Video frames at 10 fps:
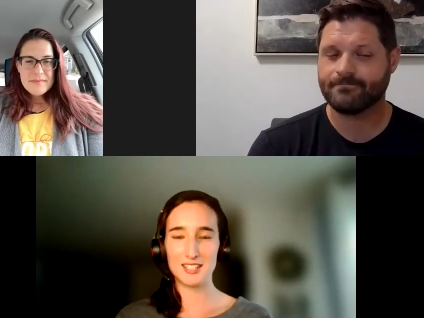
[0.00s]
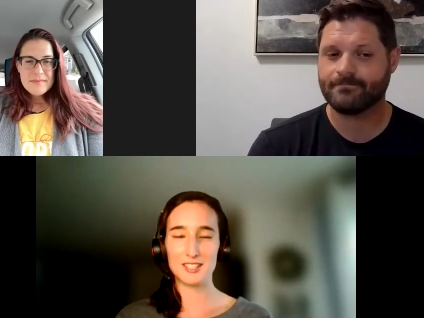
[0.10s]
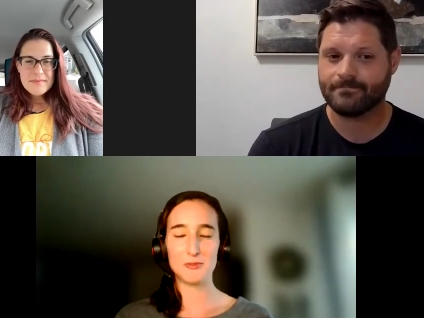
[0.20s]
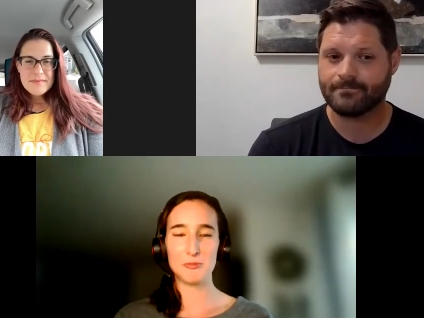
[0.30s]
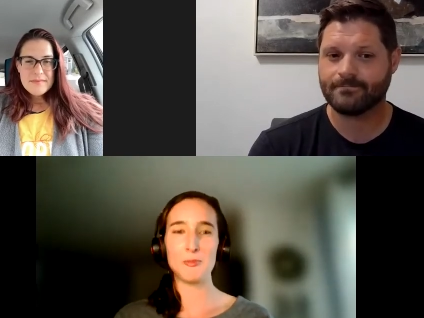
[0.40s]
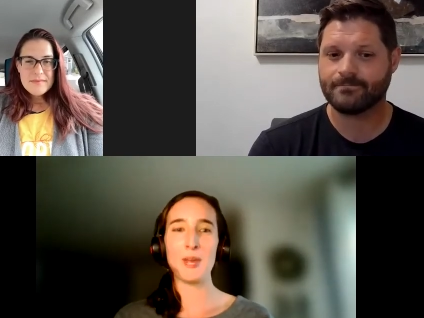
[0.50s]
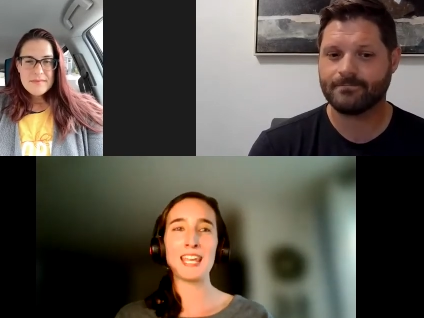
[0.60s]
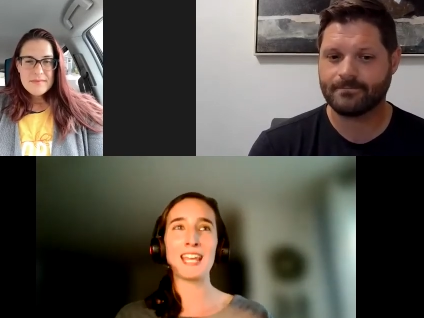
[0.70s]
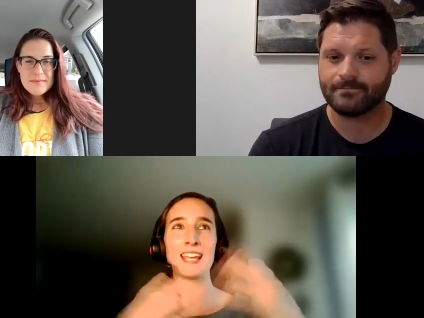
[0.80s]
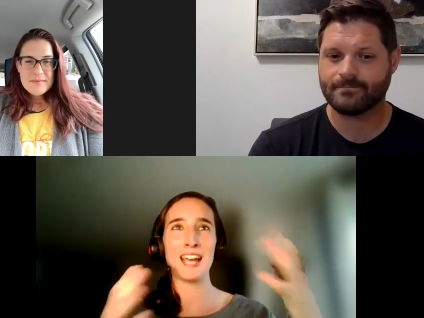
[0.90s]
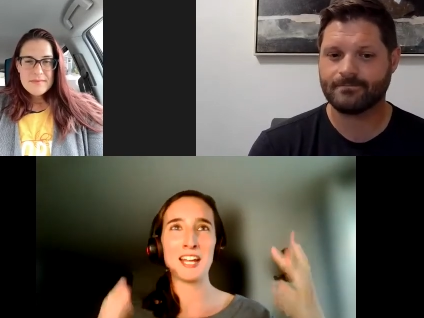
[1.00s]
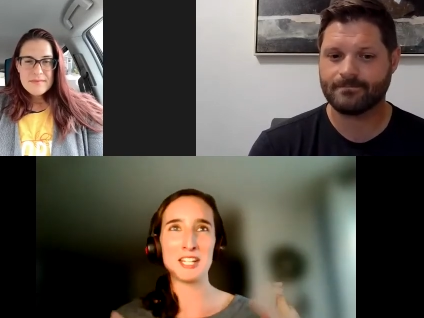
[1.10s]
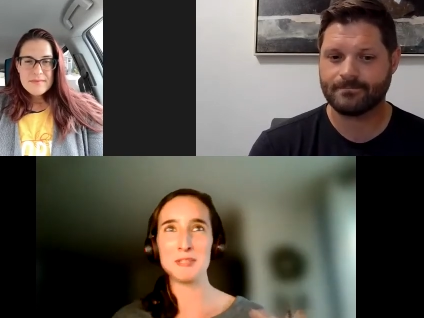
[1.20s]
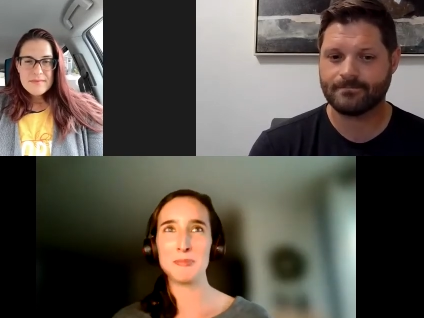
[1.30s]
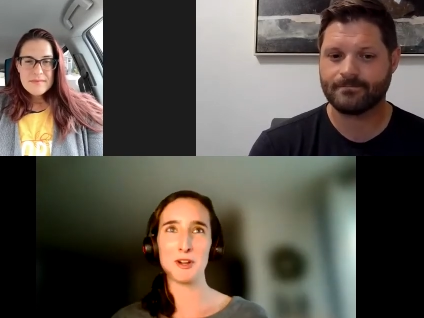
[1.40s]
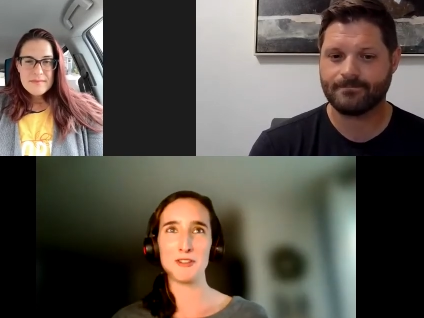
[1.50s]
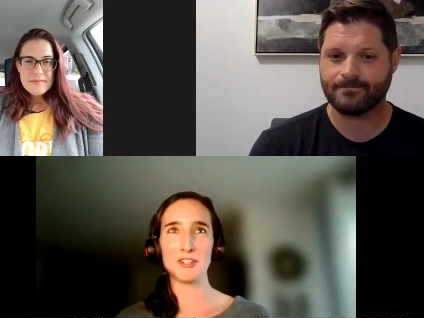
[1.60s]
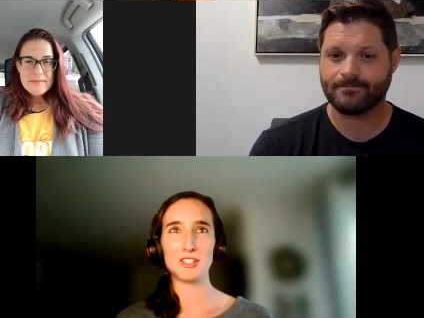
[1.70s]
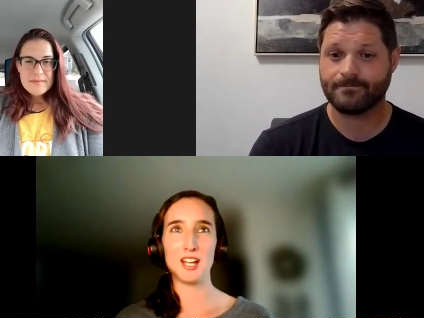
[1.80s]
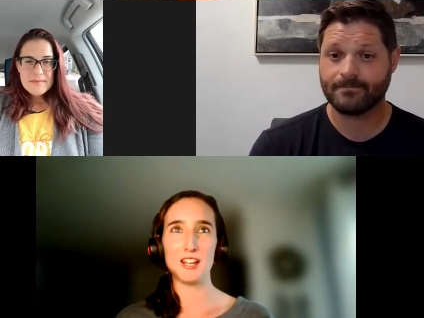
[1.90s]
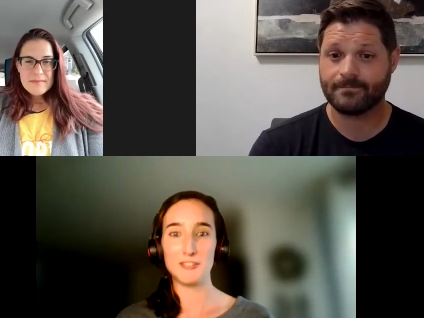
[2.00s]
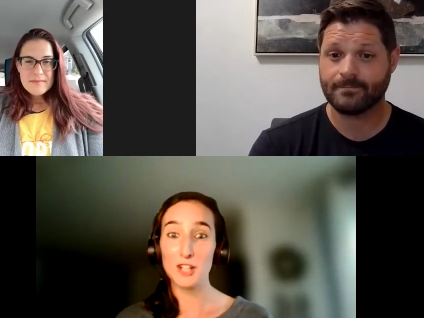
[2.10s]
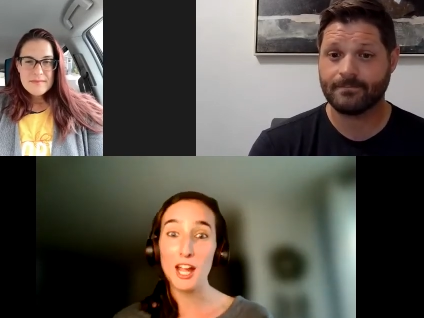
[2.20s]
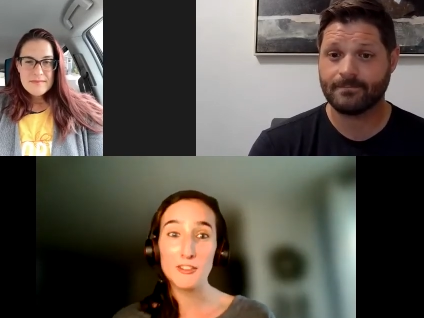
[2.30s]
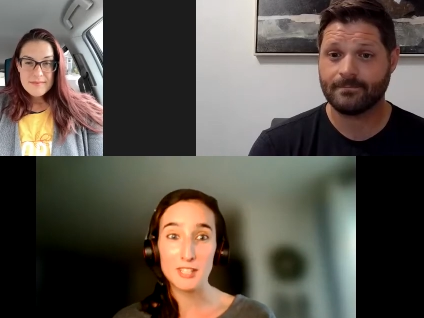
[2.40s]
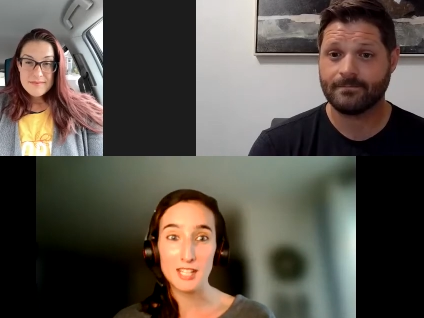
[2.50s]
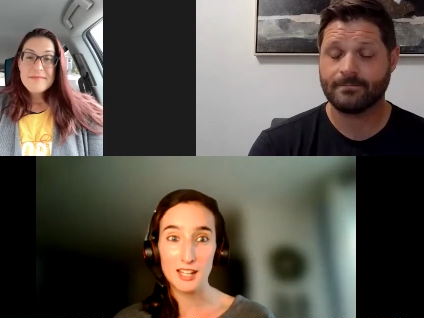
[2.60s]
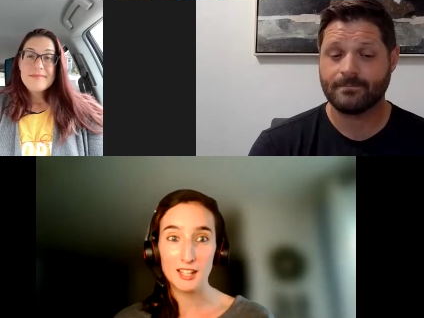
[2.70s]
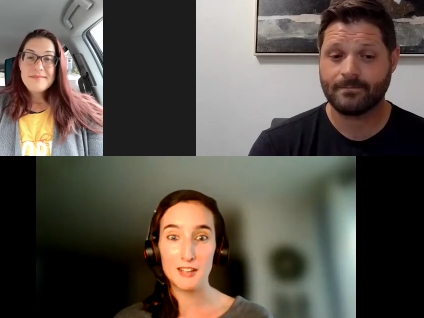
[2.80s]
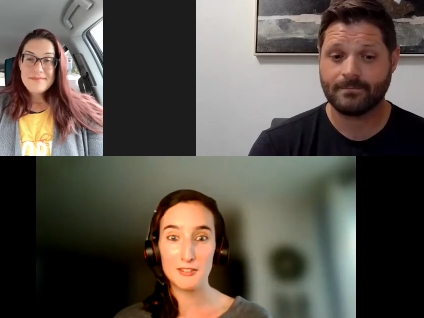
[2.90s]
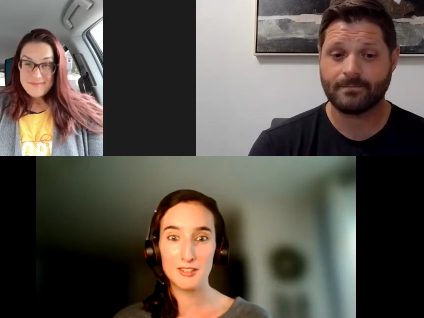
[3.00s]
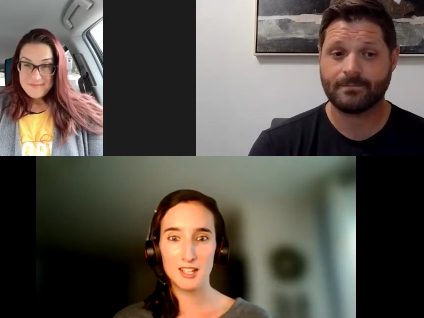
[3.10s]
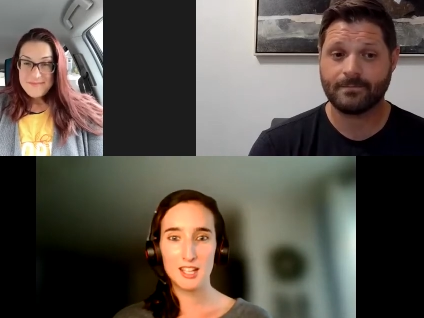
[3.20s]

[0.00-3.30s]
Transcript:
Speaker 1: making kindness part of your life your everyday life